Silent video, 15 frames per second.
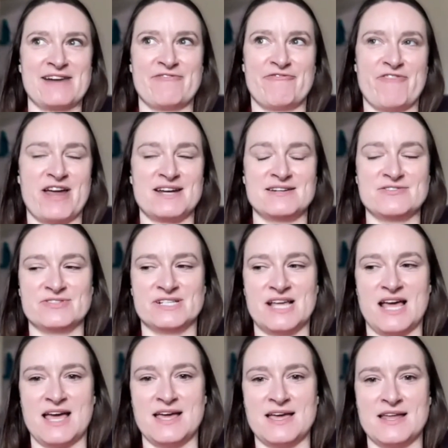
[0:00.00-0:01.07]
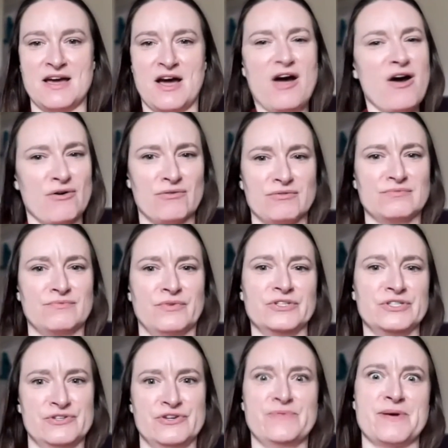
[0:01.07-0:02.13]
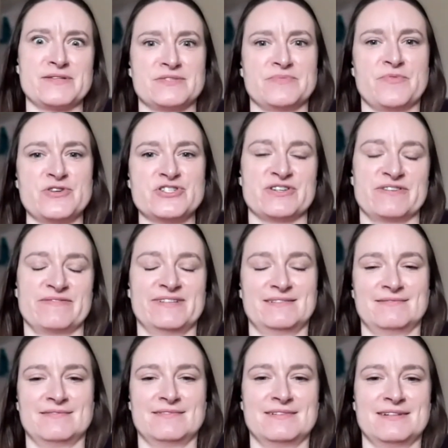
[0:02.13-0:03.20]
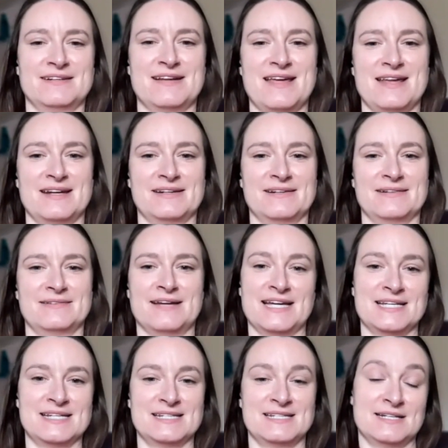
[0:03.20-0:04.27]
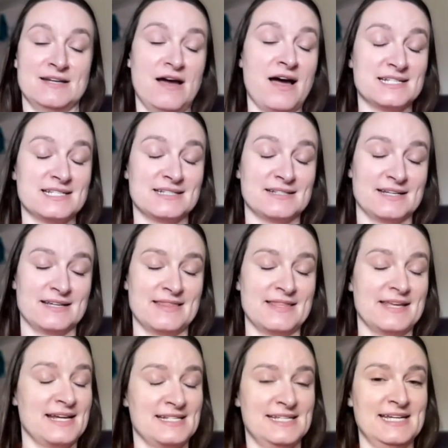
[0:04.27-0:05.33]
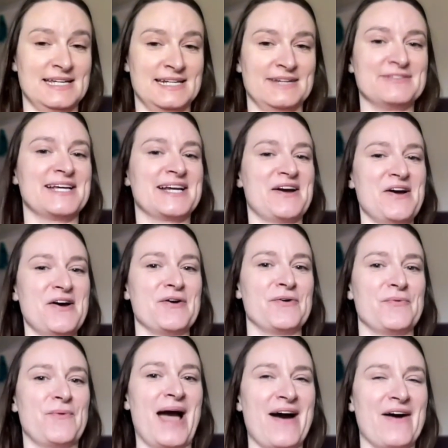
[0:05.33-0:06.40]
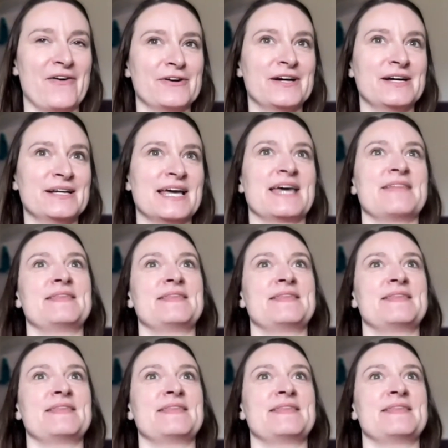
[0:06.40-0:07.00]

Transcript: And I had a friend who said, "Oh, well, do you know about support driven?" I did not. And then I did. I was like, "Oh, wow."